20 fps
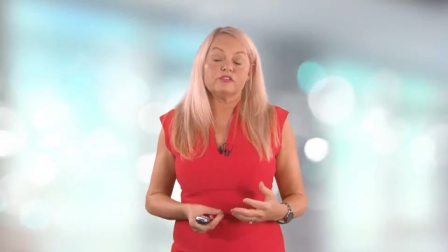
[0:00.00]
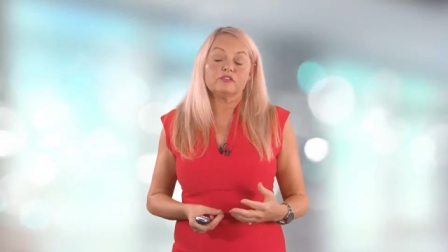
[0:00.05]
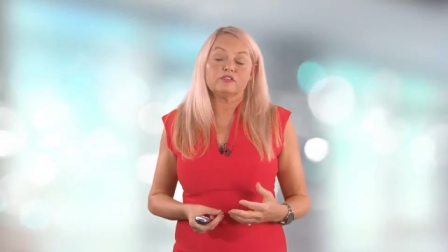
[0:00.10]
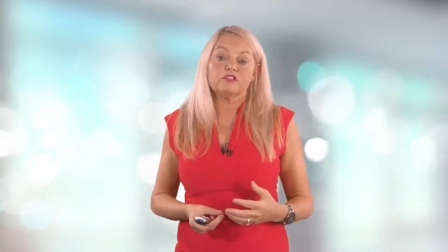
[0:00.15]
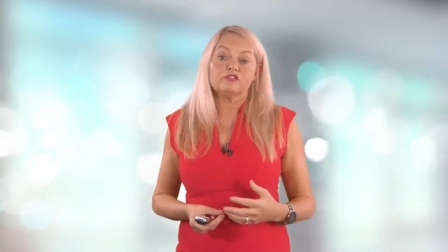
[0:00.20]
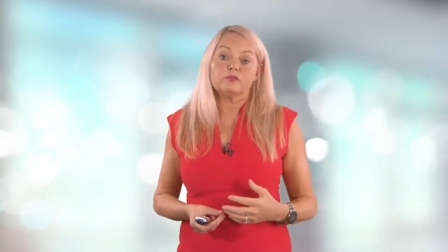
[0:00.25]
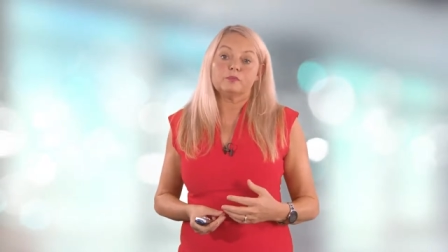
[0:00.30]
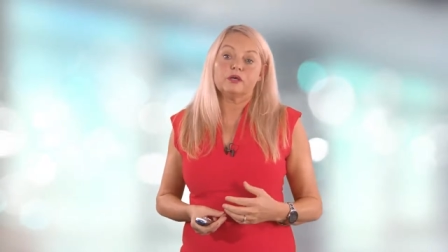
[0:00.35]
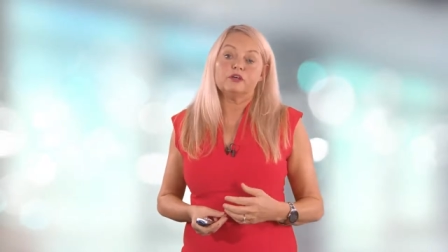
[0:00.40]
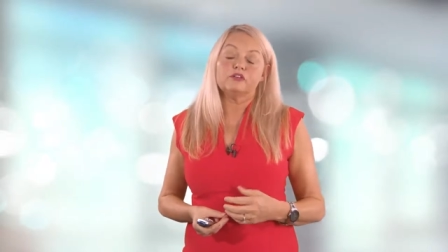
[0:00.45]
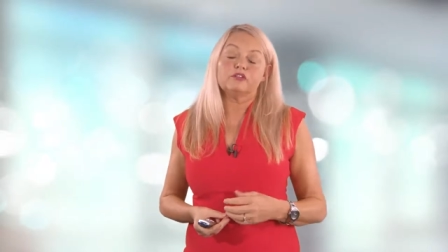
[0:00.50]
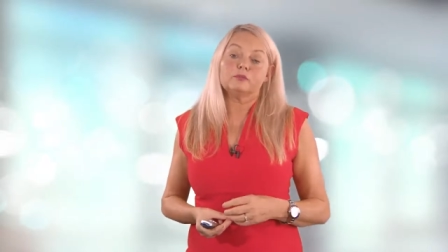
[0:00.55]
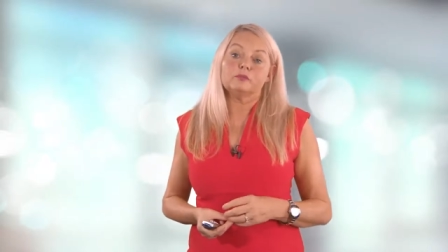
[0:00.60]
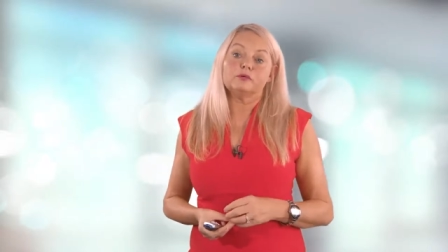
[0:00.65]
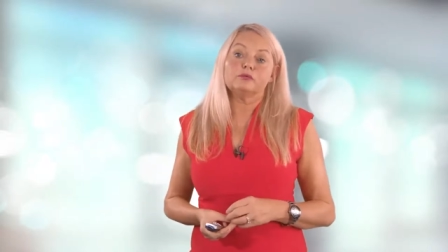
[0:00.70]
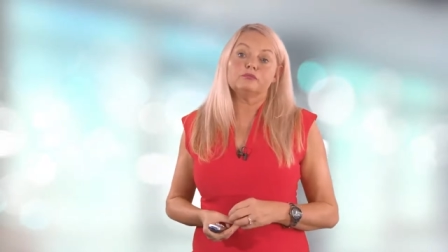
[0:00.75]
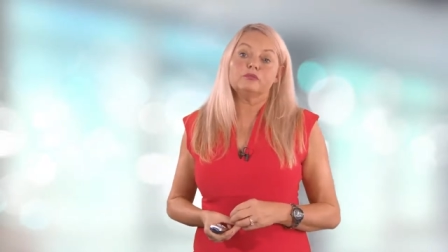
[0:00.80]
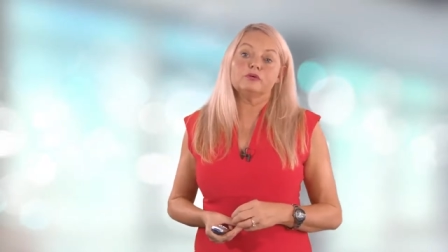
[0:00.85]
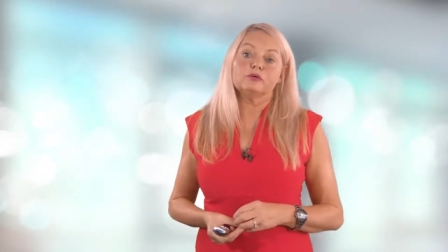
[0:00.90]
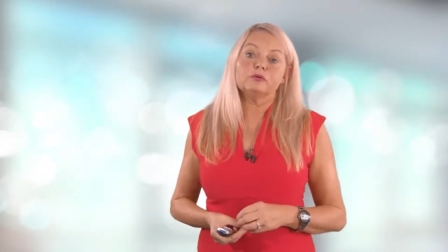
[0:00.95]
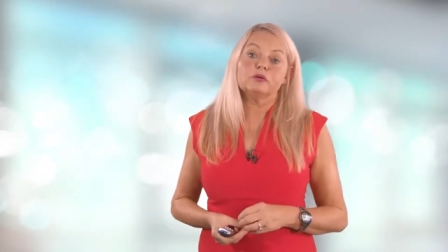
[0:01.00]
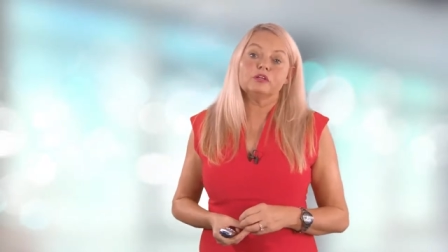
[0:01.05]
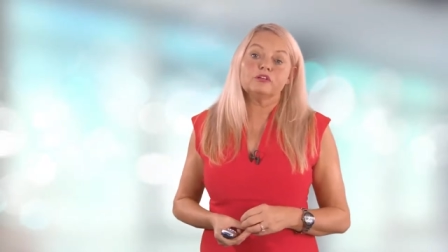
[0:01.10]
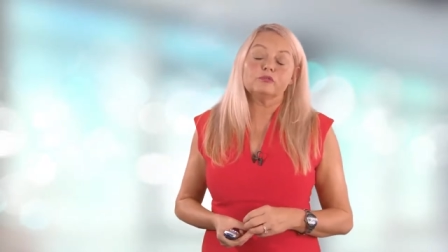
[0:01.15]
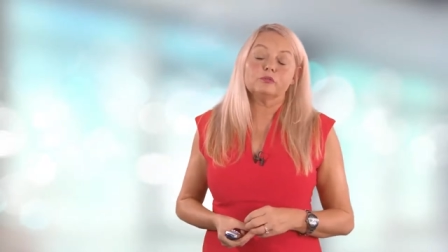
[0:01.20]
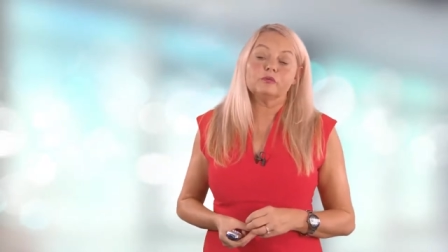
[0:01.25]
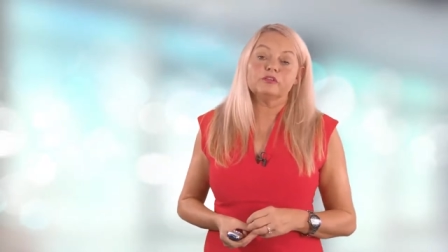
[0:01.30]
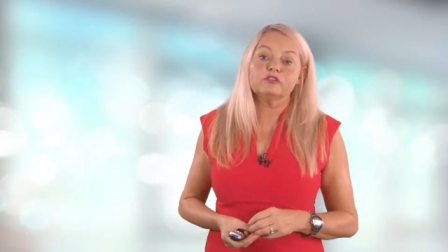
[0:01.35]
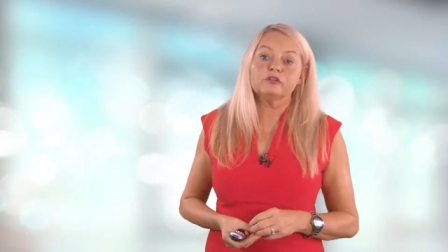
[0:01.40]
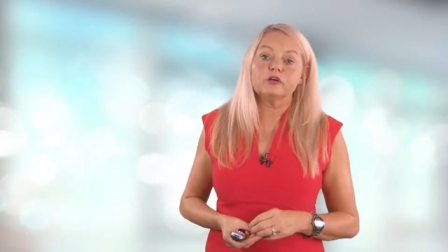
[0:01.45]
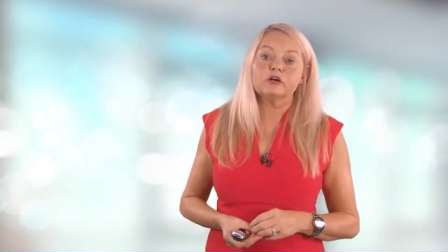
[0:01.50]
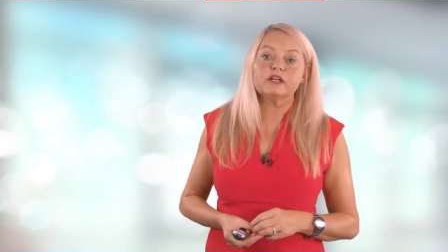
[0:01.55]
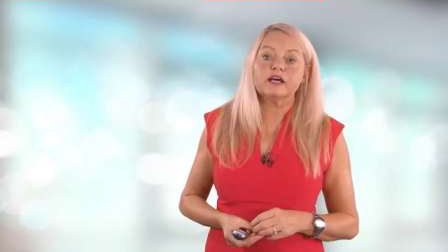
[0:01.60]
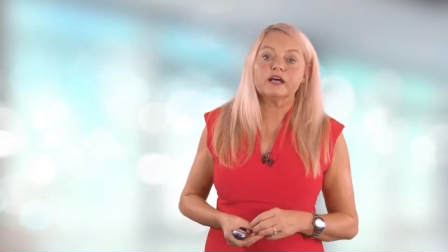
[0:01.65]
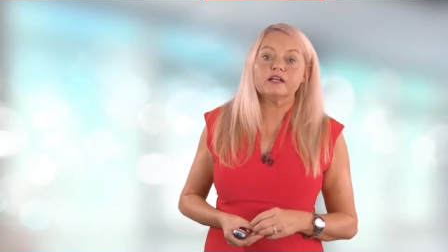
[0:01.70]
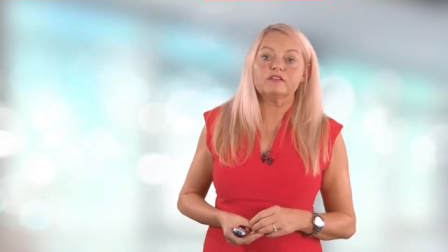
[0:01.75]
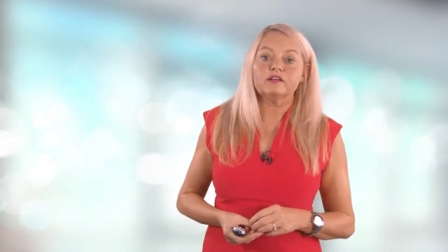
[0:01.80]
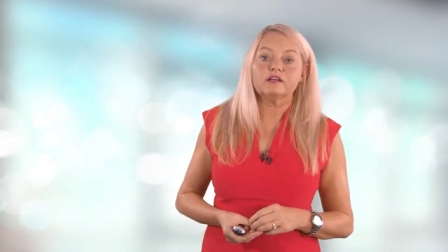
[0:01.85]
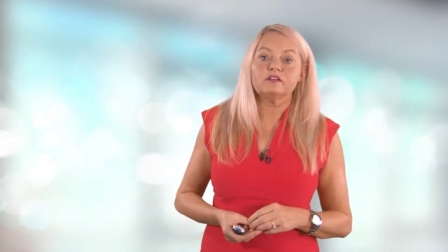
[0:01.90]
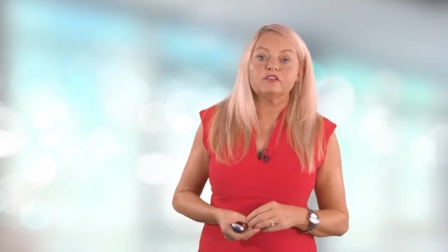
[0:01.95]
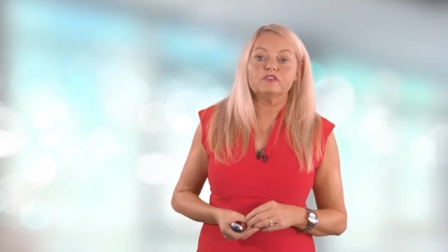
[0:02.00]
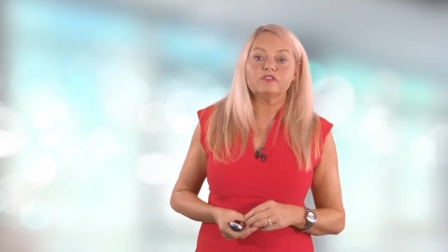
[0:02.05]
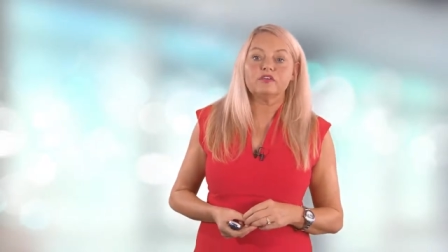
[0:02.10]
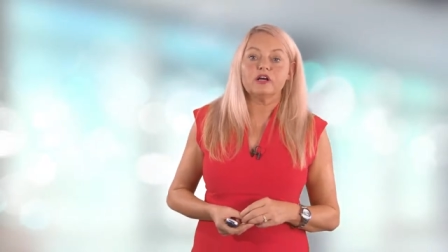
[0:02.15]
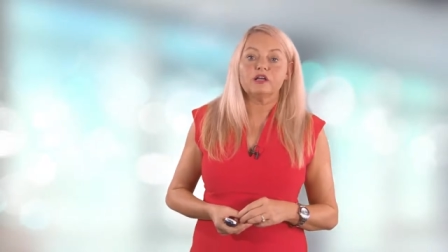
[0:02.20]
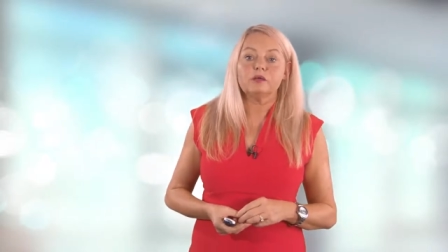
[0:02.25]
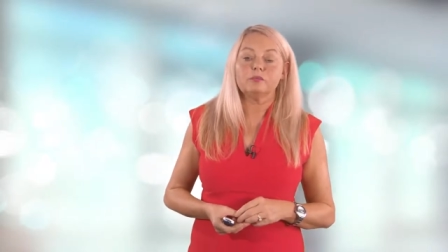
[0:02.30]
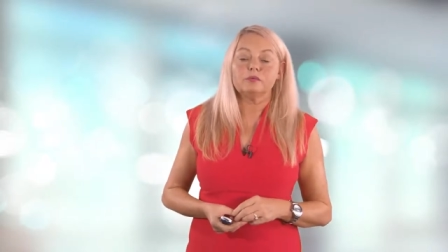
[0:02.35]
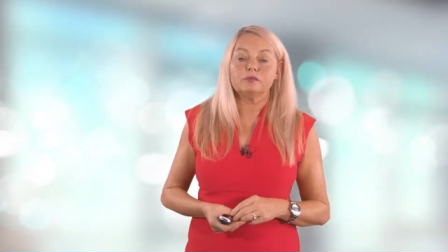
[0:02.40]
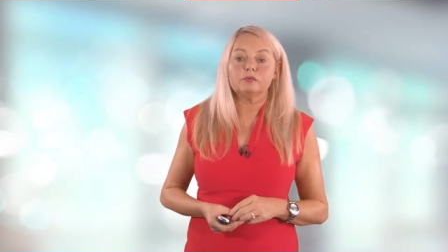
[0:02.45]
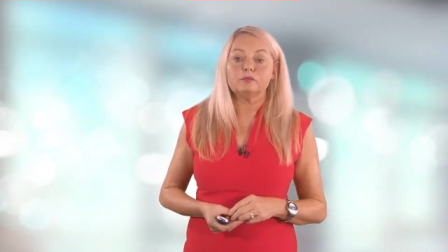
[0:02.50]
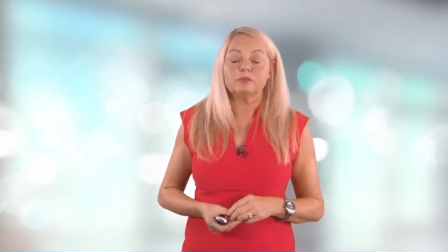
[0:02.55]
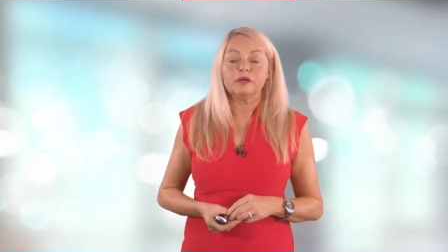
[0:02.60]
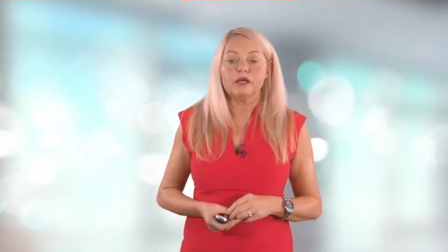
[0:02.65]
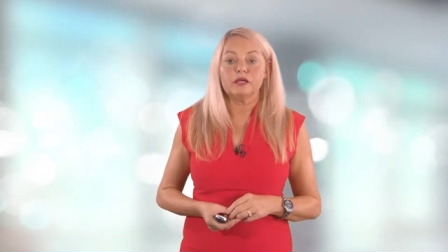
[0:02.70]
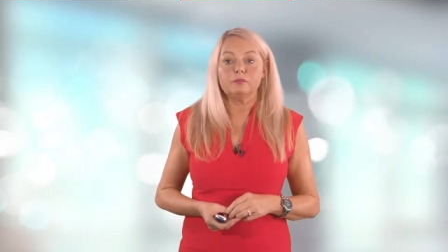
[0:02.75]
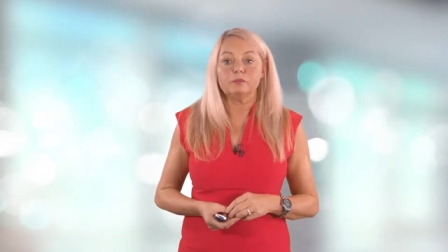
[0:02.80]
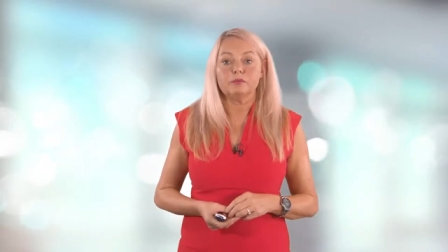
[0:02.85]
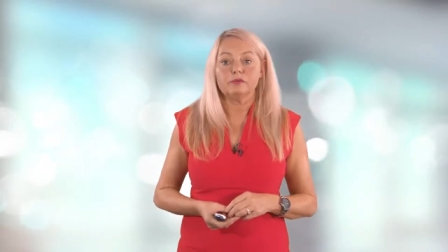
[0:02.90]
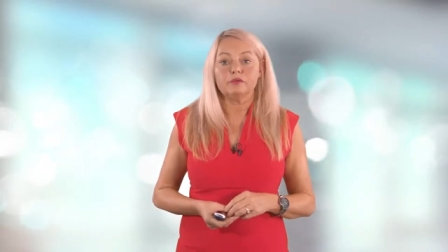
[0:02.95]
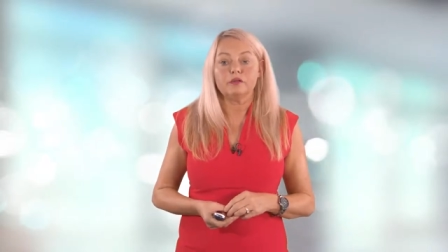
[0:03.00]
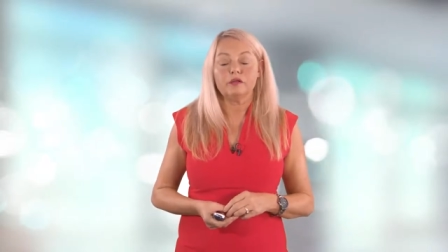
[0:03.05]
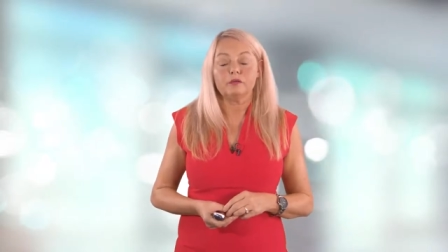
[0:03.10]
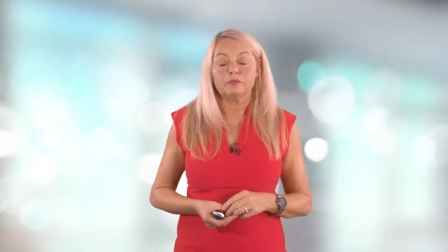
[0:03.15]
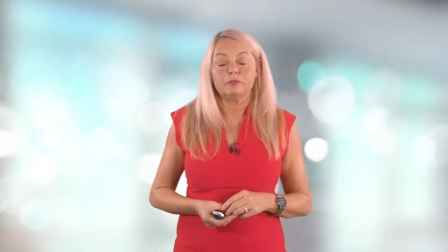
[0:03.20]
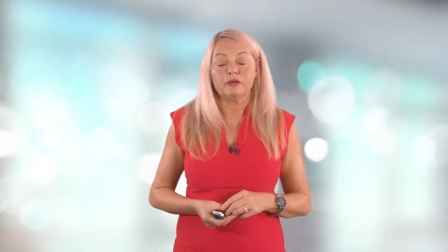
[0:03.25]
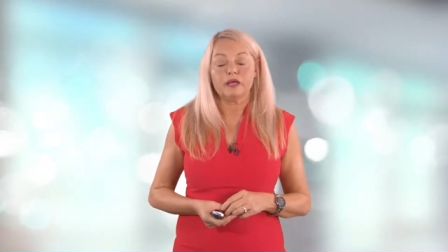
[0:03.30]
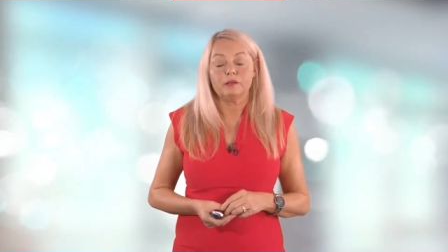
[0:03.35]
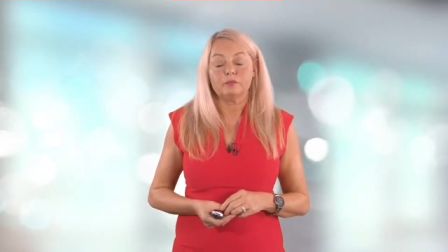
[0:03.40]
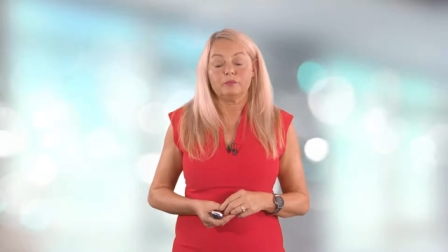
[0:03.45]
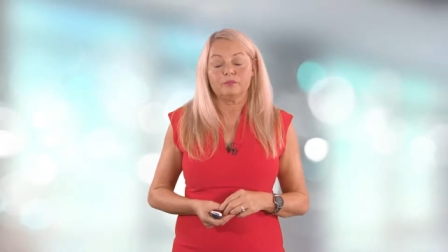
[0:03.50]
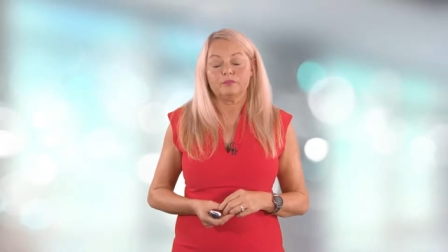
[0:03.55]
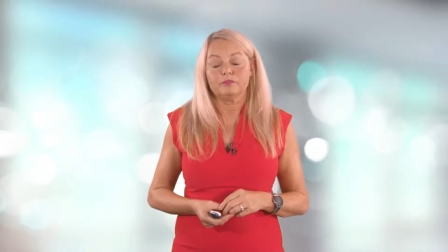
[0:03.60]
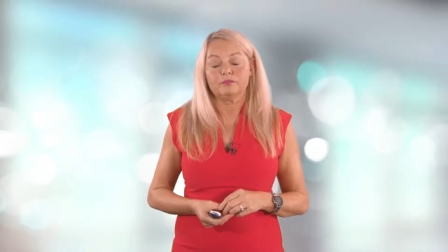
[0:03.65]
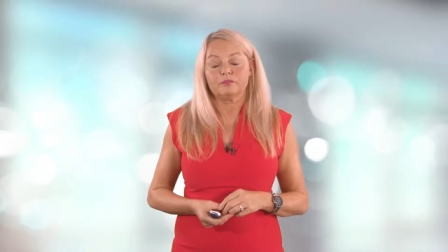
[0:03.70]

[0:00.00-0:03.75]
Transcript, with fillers: disposable rulers with non-identifiable paper, paper